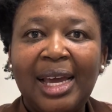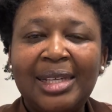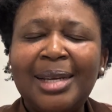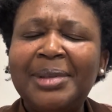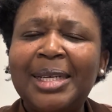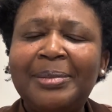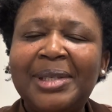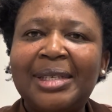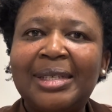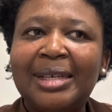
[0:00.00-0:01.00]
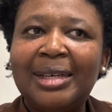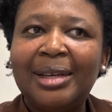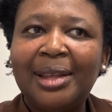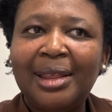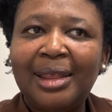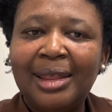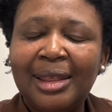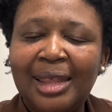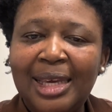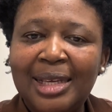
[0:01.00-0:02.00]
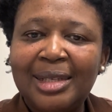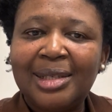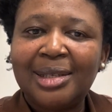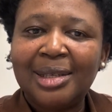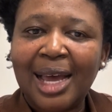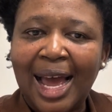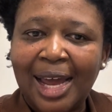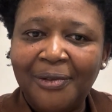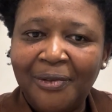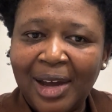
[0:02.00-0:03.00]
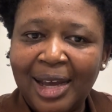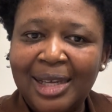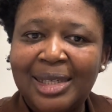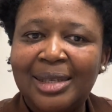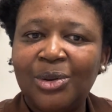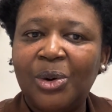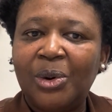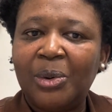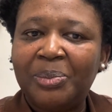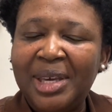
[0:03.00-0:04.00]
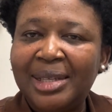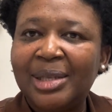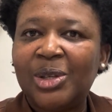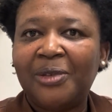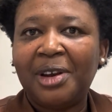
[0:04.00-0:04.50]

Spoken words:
Sometimes these advice or pieces of